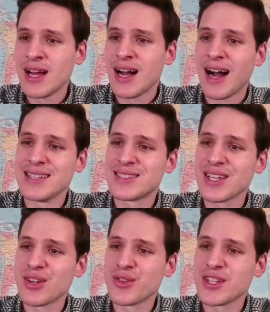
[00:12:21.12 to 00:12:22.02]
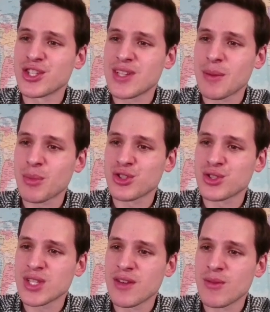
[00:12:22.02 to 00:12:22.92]
and single-digit
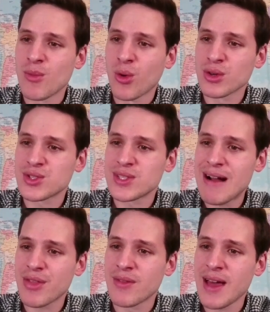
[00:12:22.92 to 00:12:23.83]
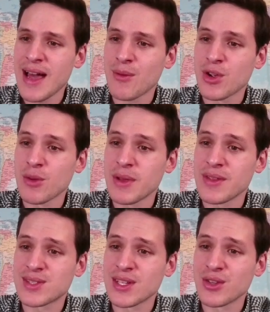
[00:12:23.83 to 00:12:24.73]
temperatures even more south of that. We could be in
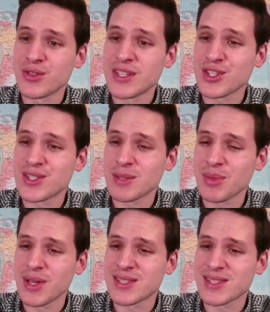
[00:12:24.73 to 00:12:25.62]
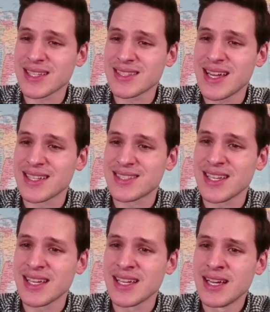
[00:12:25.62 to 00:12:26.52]
the single digits into places like
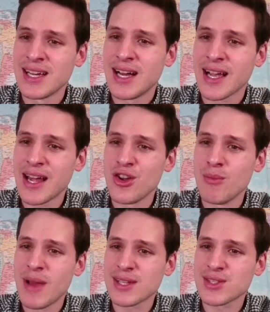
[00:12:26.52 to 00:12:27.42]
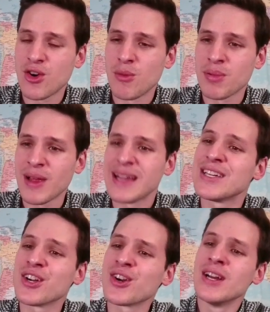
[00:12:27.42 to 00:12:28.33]
Tennessee, again, New Mexico in play
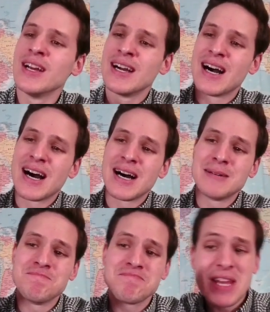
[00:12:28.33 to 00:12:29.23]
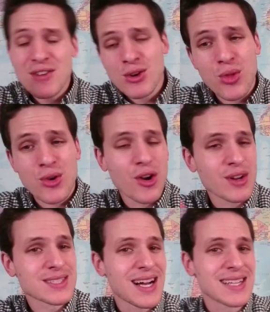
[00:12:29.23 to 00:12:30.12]
here. Even northern
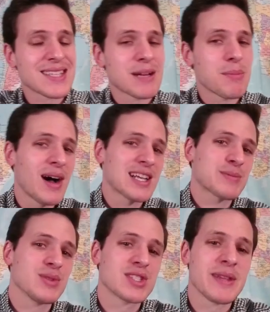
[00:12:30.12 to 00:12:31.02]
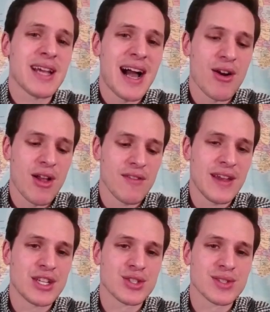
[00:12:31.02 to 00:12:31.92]
Arkansas, it's not impossible in some of the higher
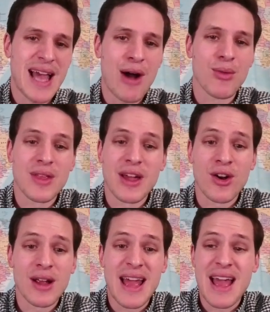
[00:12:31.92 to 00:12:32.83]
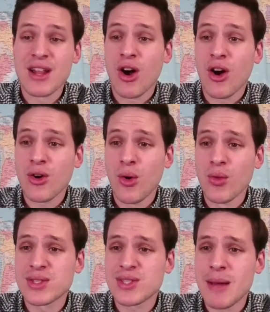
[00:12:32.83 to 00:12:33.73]
elevations out there. And our
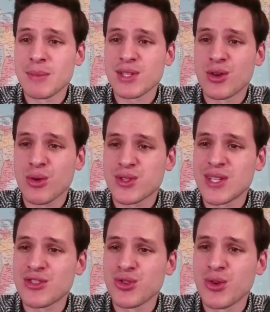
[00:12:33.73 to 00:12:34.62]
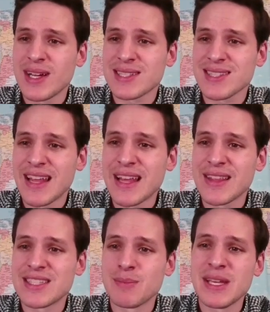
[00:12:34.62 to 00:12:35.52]
coldest temps in the north central U.S.
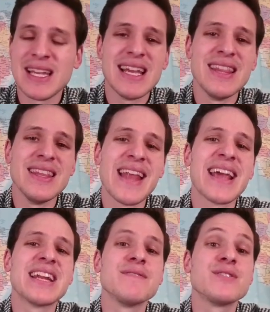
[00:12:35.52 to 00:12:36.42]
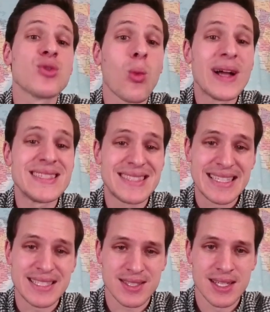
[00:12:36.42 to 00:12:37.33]
likely to be in the negative
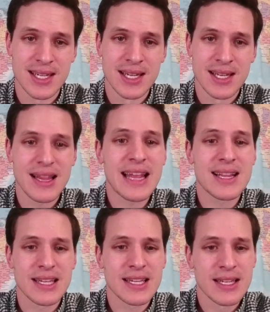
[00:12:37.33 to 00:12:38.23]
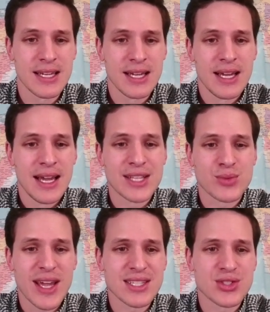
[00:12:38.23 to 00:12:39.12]
20s, likely. As
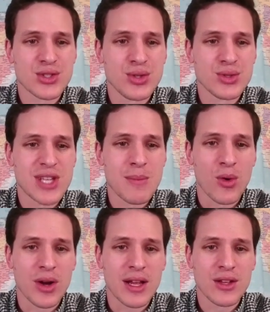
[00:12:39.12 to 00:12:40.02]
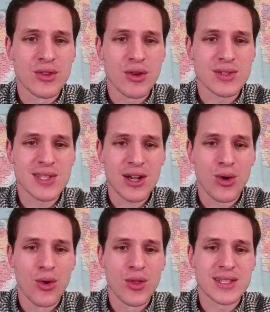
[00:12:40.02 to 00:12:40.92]
we get into Tuesday morning, you'll notice that
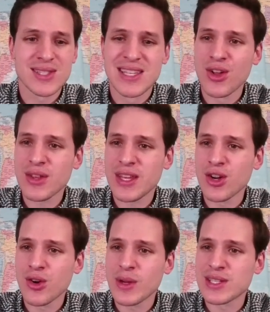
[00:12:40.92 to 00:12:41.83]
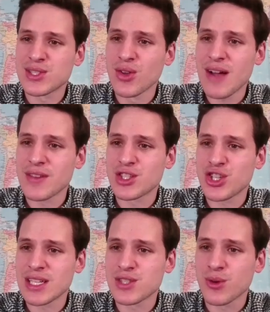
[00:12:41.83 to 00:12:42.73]
cold, it's still here. We still have the
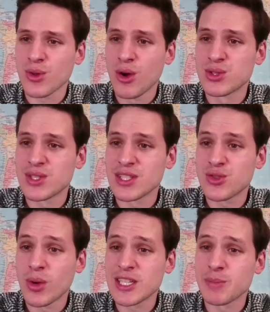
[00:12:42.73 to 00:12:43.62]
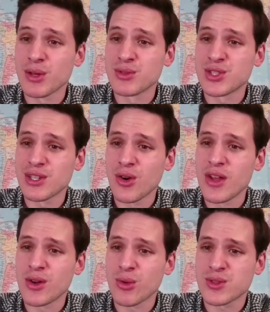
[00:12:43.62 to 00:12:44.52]
chance for lows in the 20s below zero in
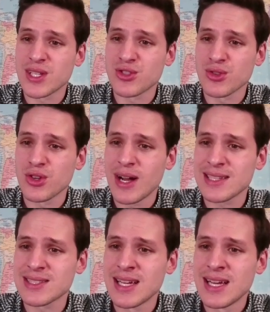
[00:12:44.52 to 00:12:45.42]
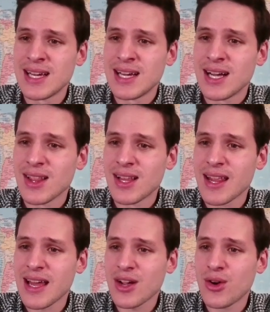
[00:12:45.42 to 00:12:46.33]
the north central U.S. A lot
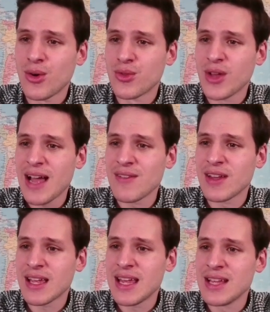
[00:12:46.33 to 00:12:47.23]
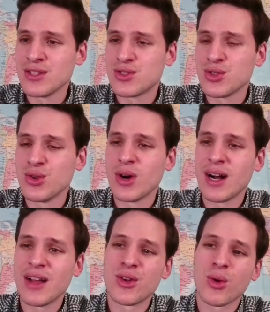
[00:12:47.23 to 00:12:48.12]
of that cold diving into
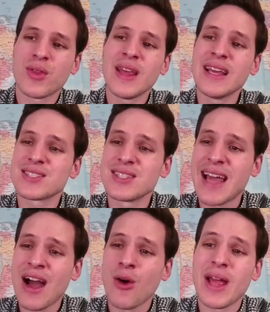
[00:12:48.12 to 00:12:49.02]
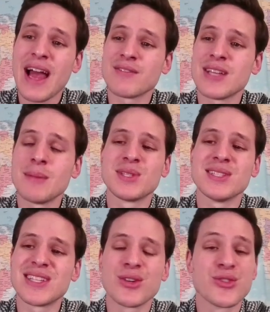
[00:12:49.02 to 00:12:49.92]
the northeast now. We have temps in the
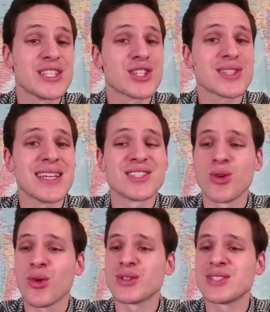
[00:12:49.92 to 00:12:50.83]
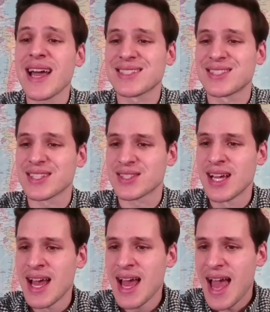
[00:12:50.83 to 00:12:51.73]
single digits into northern Texas
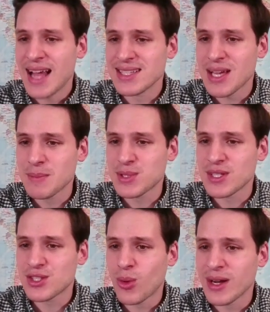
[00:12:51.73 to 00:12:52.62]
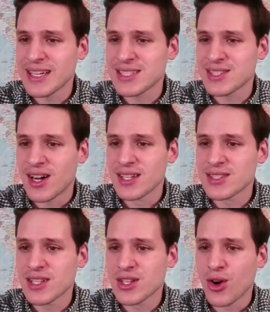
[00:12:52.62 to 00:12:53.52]
and temps in the 20s
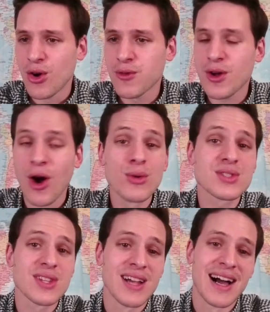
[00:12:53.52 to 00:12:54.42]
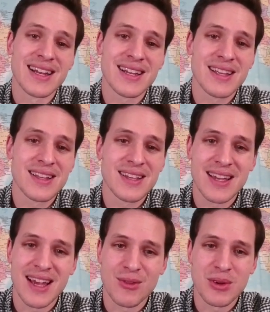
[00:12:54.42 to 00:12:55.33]
onto the Gulf coastline.
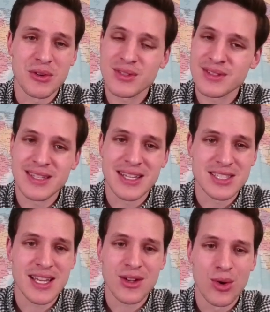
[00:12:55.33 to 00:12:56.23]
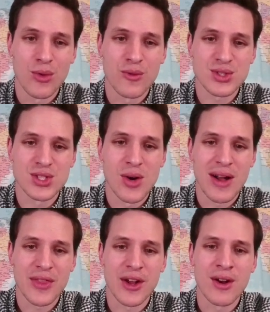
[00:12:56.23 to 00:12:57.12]
Again, we needed to get cold for snow
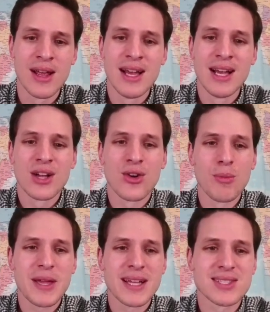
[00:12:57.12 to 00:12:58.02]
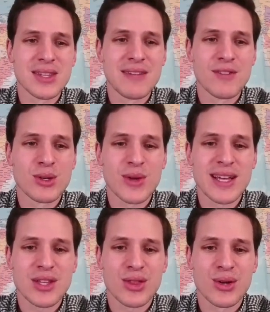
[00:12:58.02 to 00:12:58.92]
out there. Cold begins to leave, though, as we
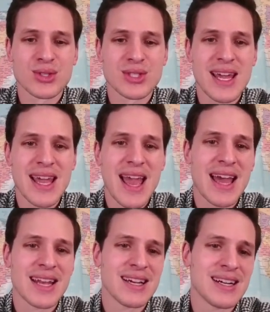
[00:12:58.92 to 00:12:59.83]
get into Thursday, and